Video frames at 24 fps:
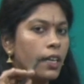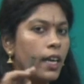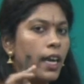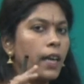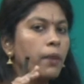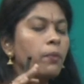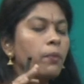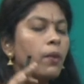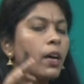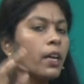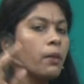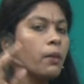
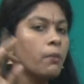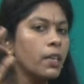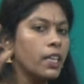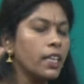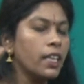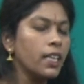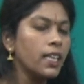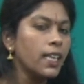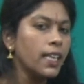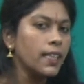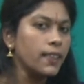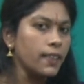
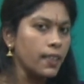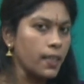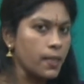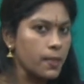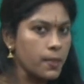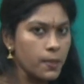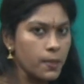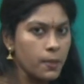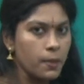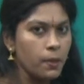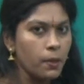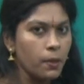environmental
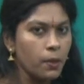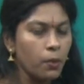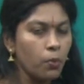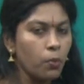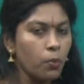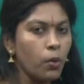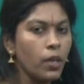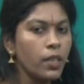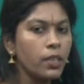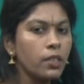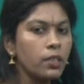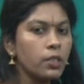ethics?
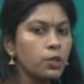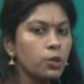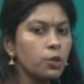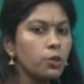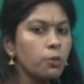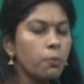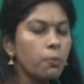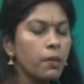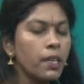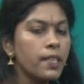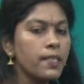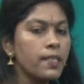Why this
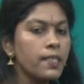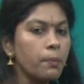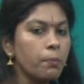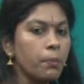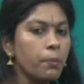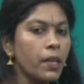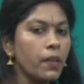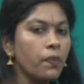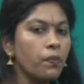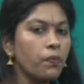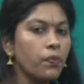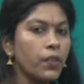should be a
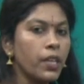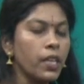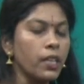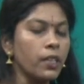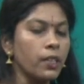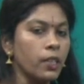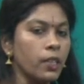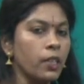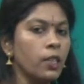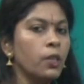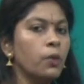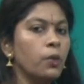separate field?
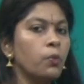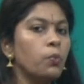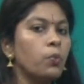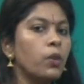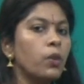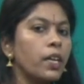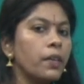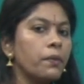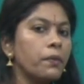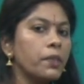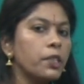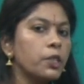
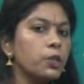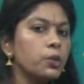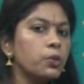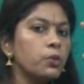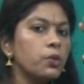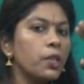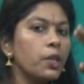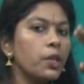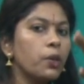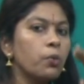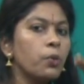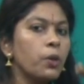Why we
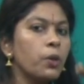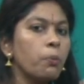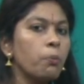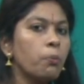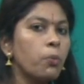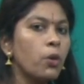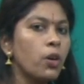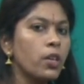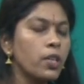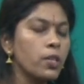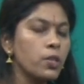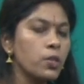should give
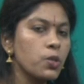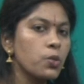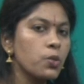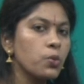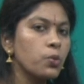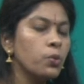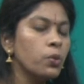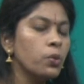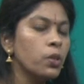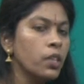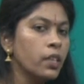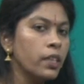importance
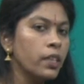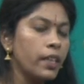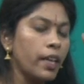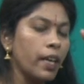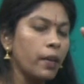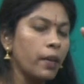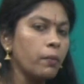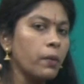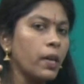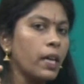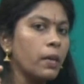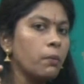to
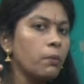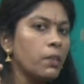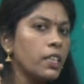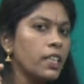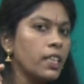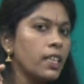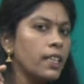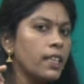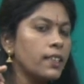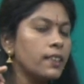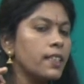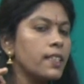
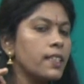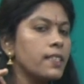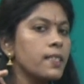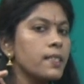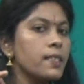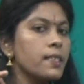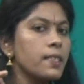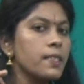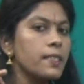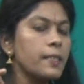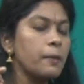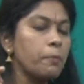environmental ethics
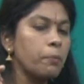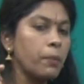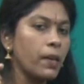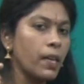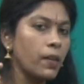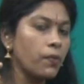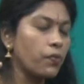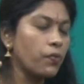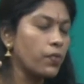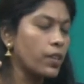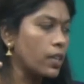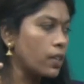as a
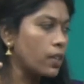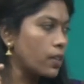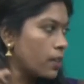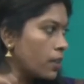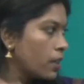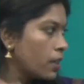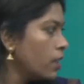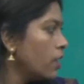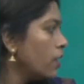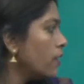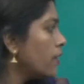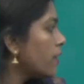separate field?
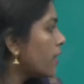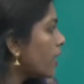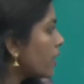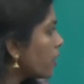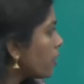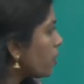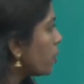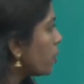That